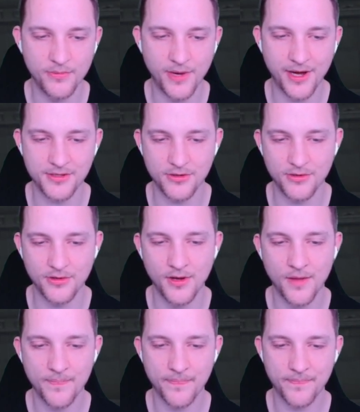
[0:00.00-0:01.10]
Master.
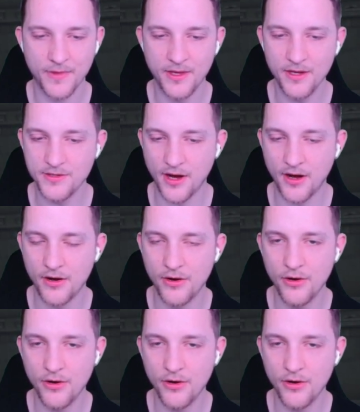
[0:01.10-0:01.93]
These are